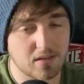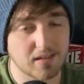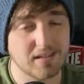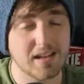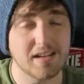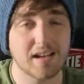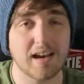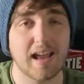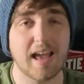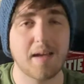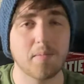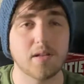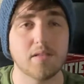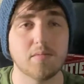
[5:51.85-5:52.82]
It did not
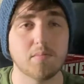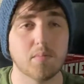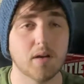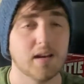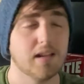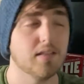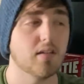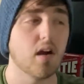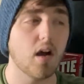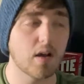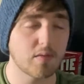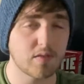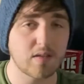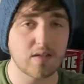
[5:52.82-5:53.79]
happen, but in the
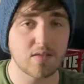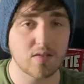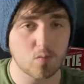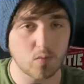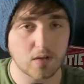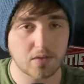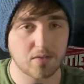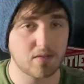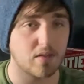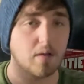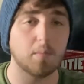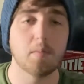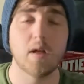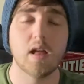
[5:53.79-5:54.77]
offseason with
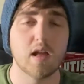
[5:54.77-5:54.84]
some,